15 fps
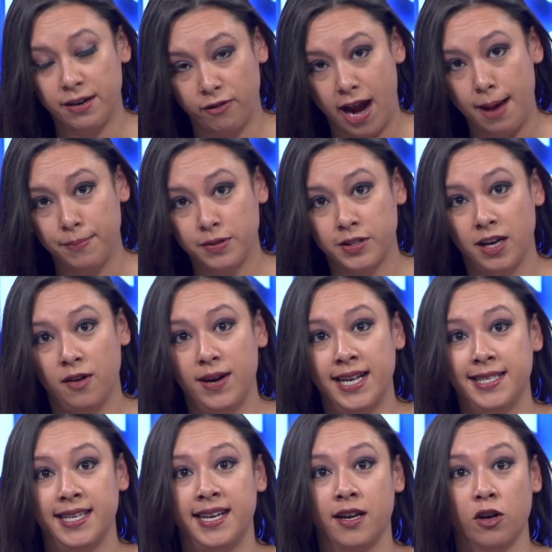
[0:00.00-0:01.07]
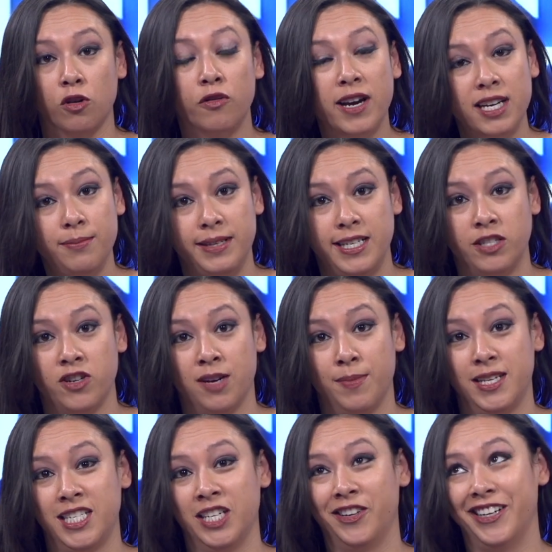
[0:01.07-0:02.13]
wrap. So it's an incredibly strong
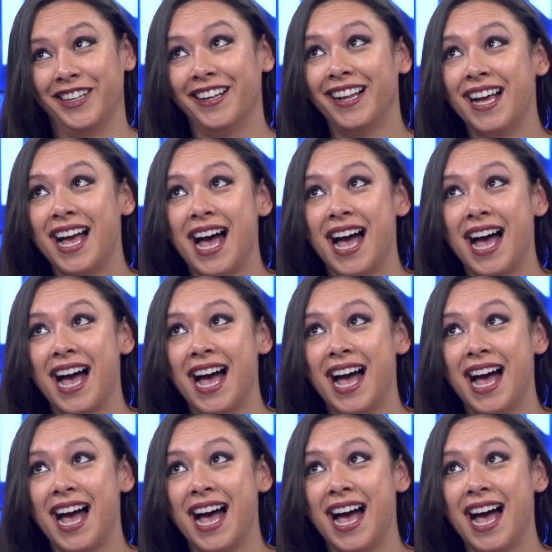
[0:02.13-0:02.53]
material.